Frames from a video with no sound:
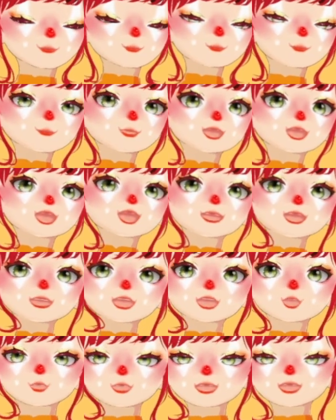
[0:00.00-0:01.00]
I ended
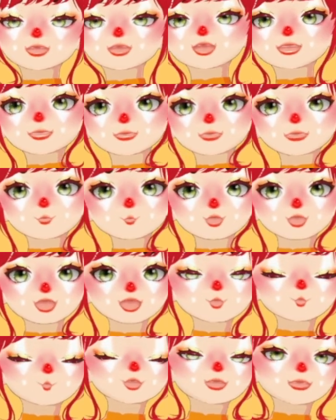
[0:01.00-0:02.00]
up working there for a
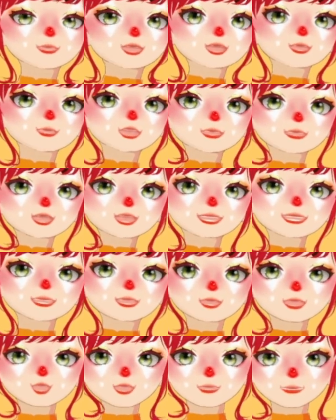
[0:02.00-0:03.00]
while. But before that,
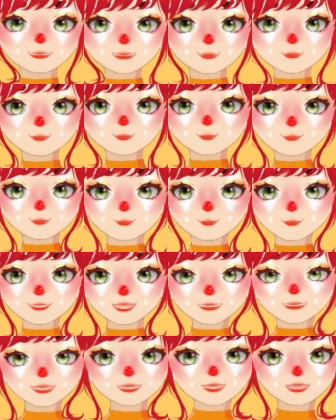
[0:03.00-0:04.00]
it was
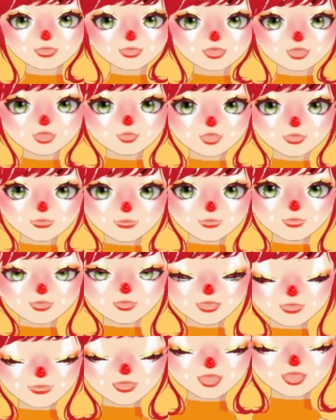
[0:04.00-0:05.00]
questioning
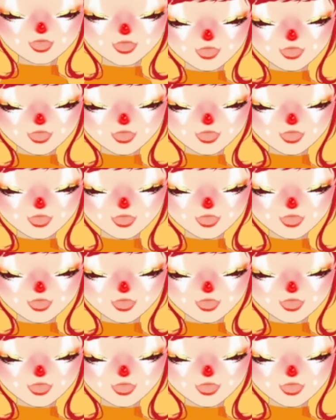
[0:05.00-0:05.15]
donating time.